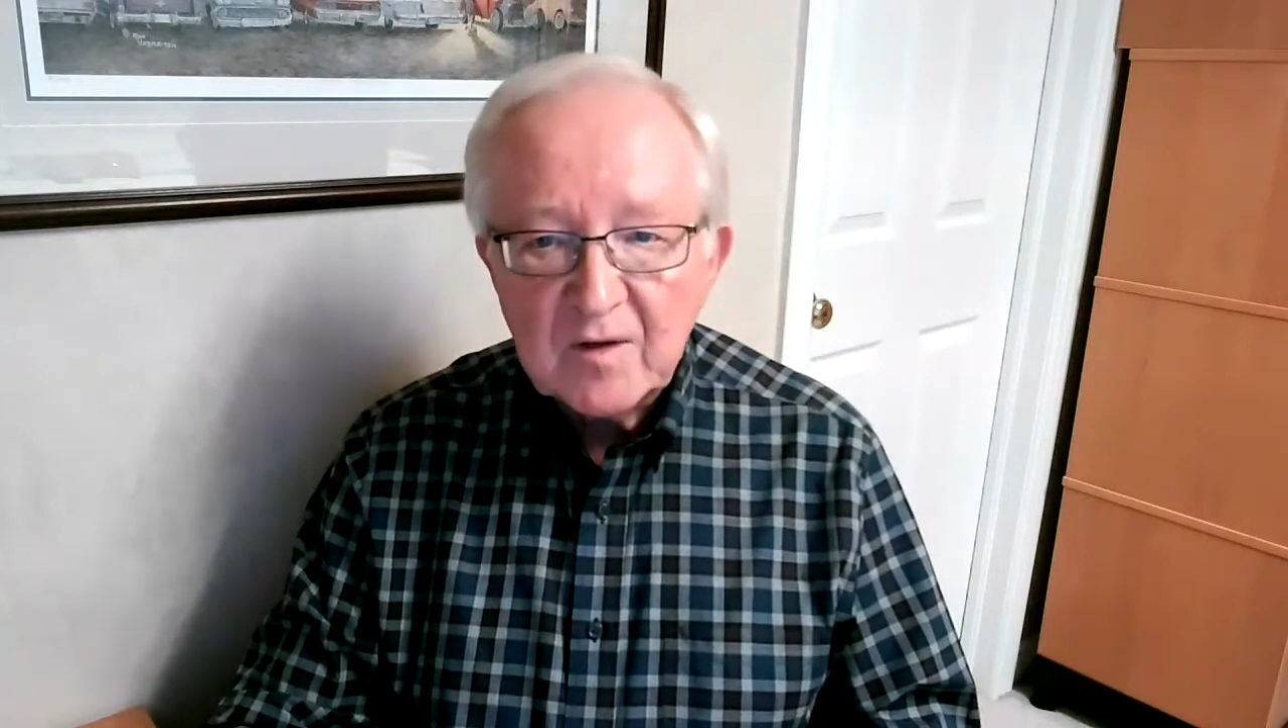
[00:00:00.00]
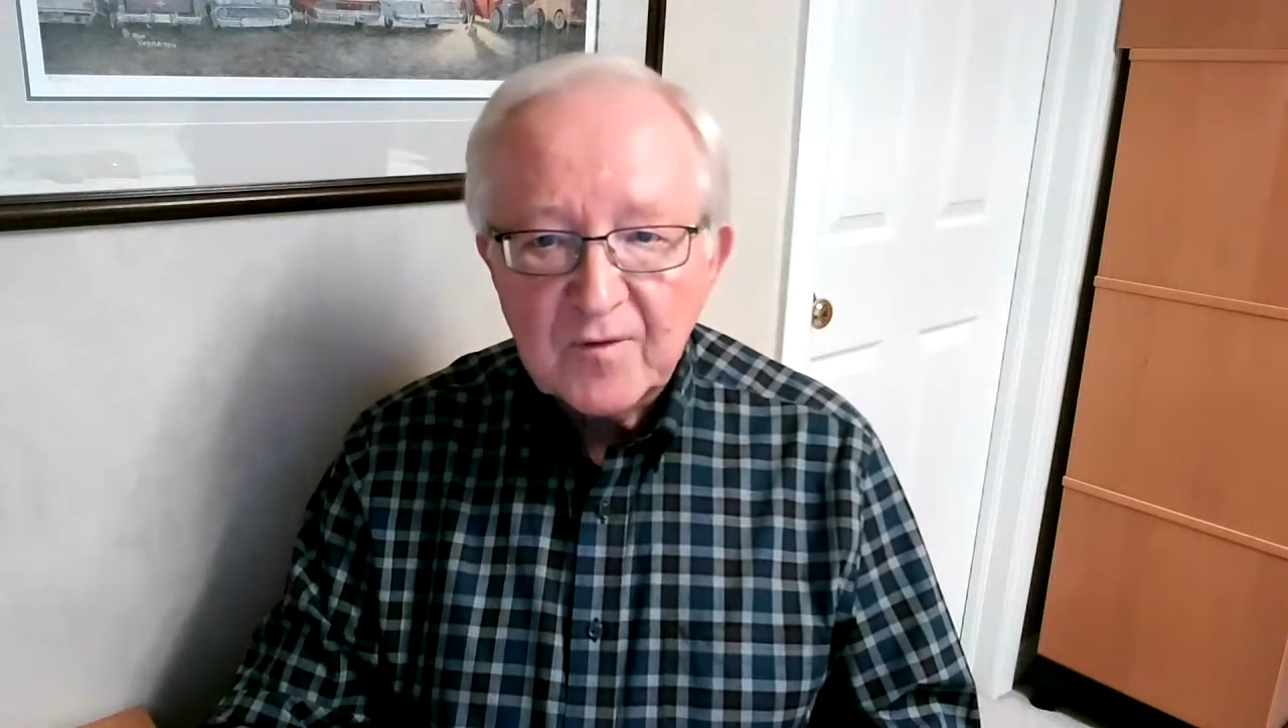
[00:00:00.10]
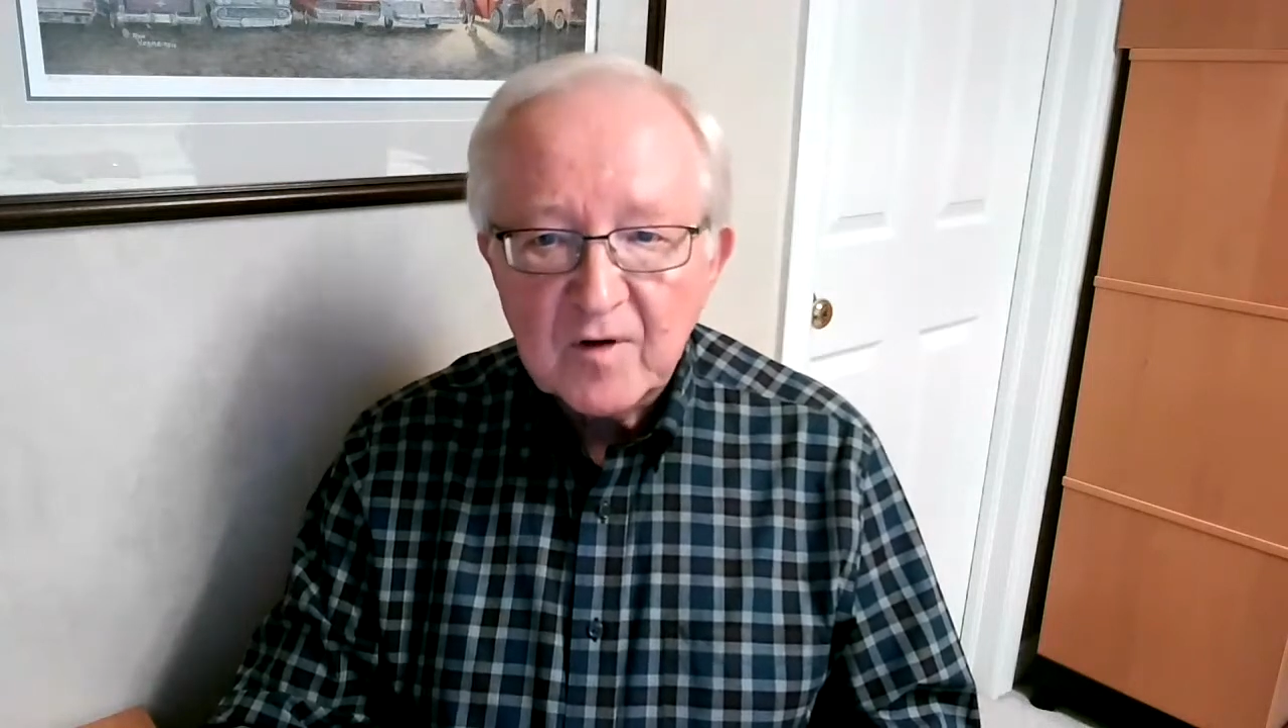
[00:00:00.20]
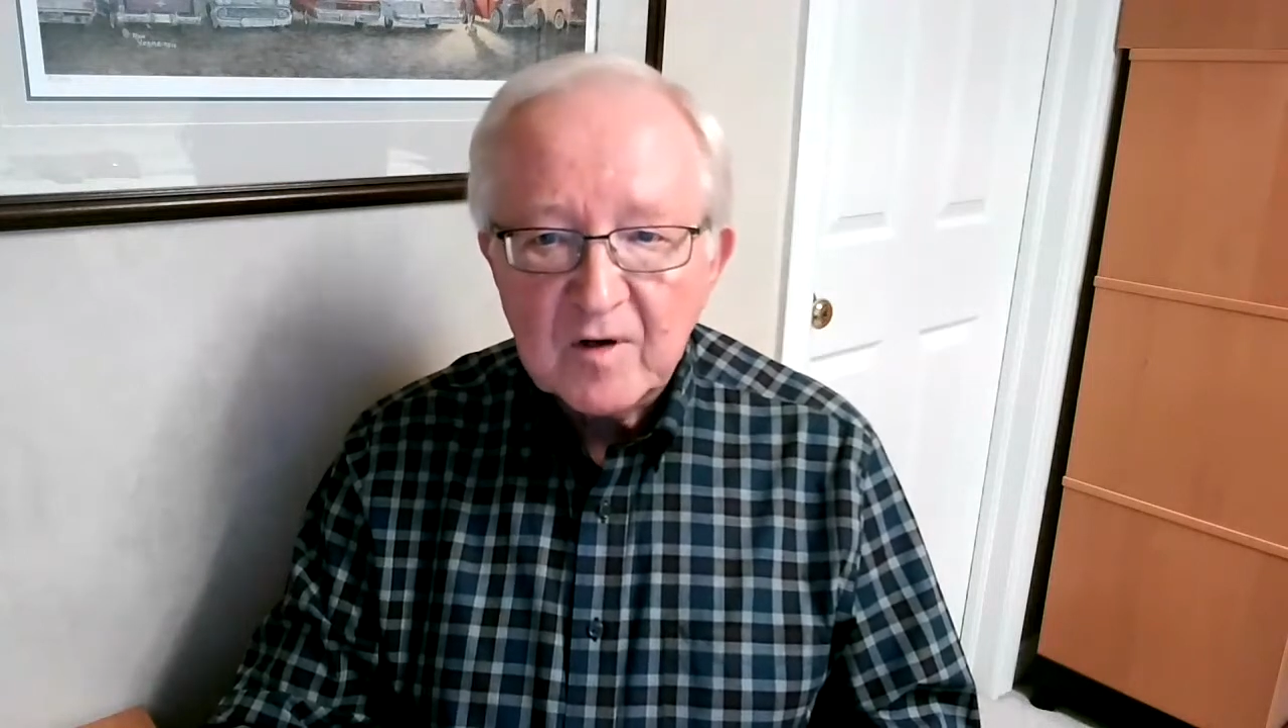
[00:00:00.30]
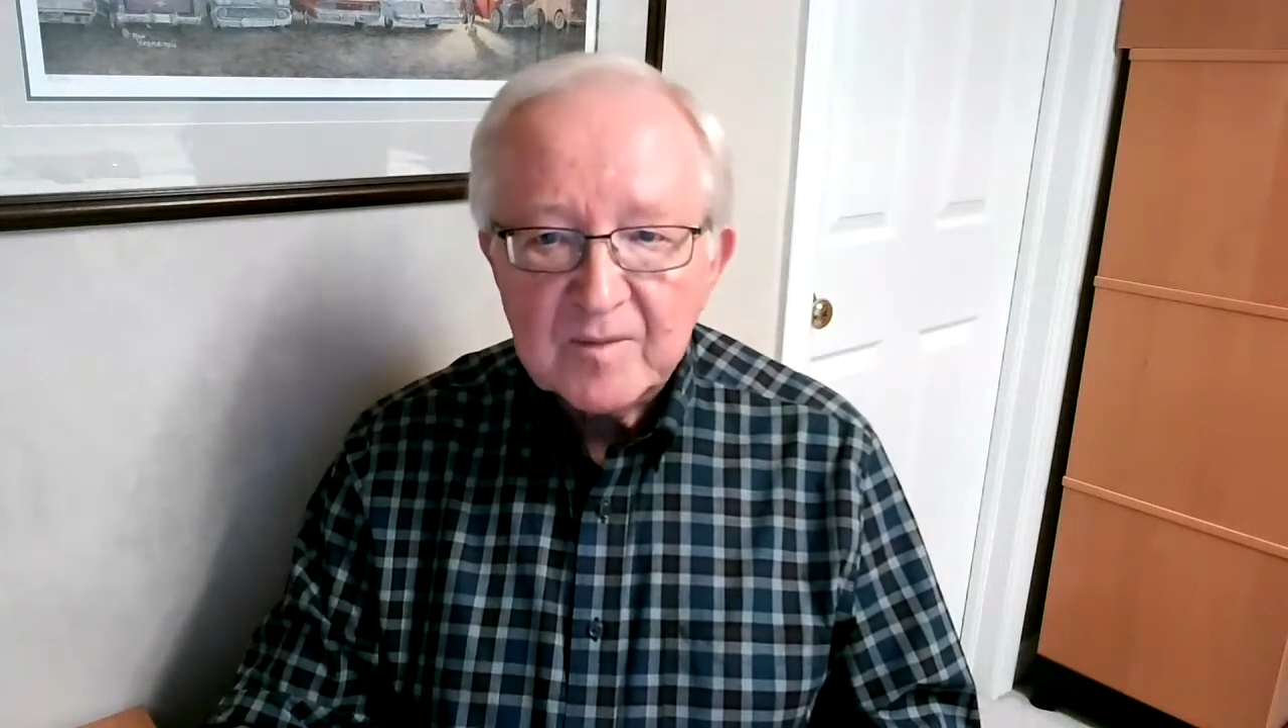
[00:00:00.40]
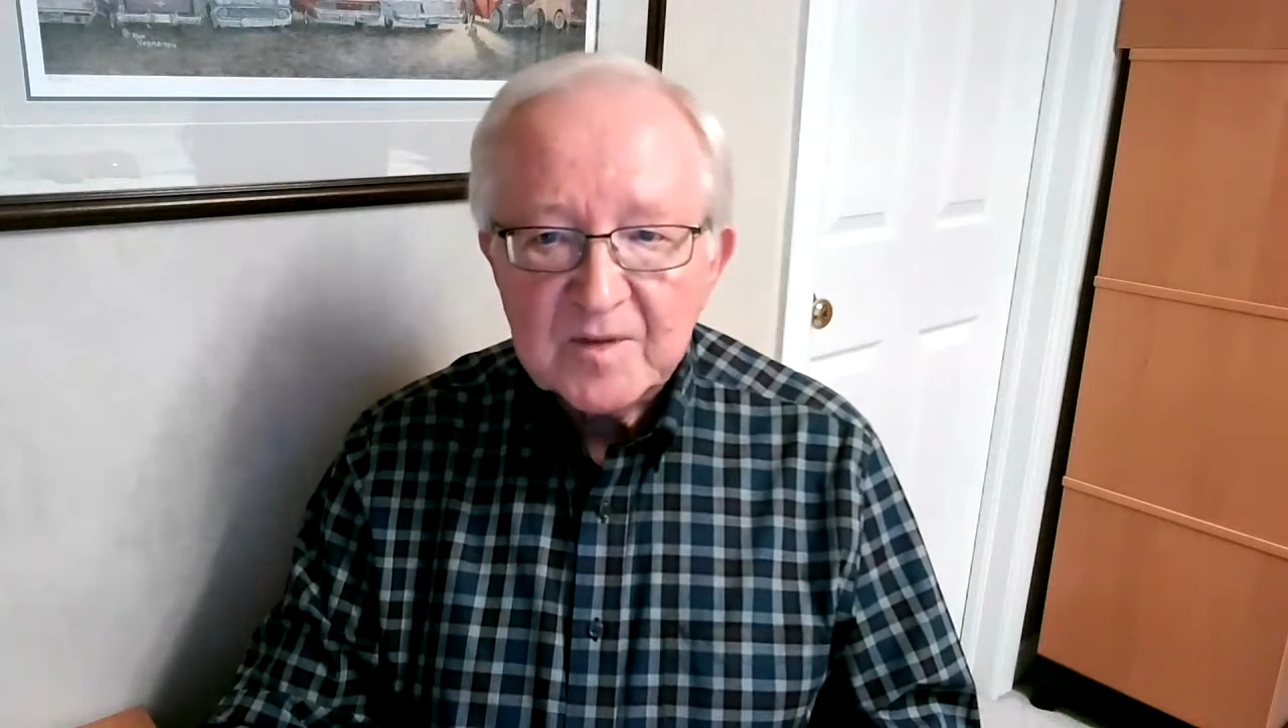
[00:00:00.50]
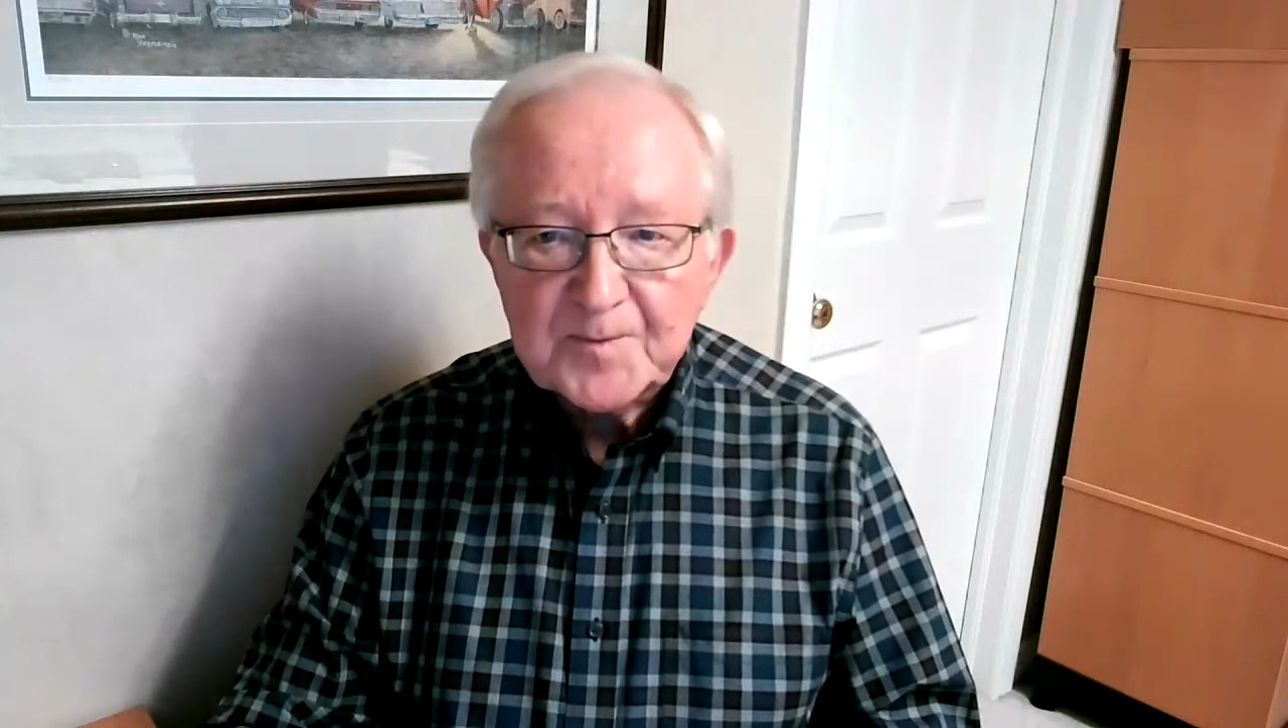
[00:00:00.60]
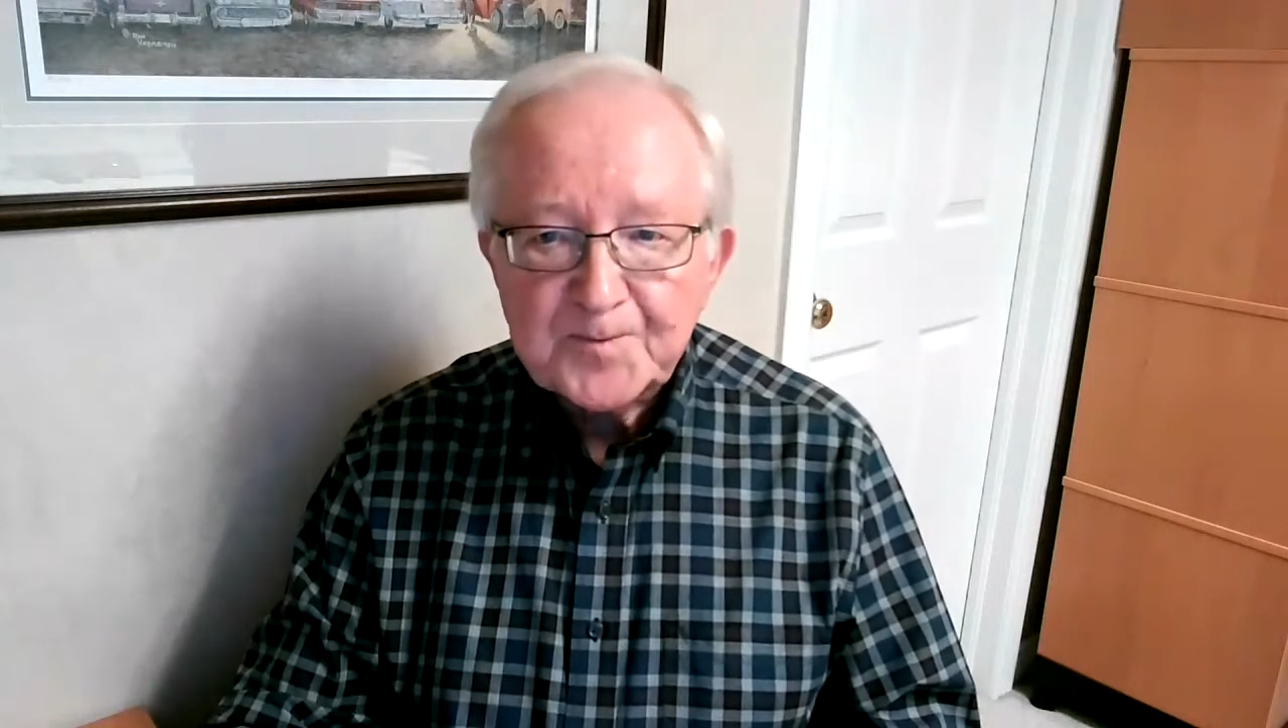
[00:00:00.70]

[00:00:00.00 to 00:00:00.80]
firms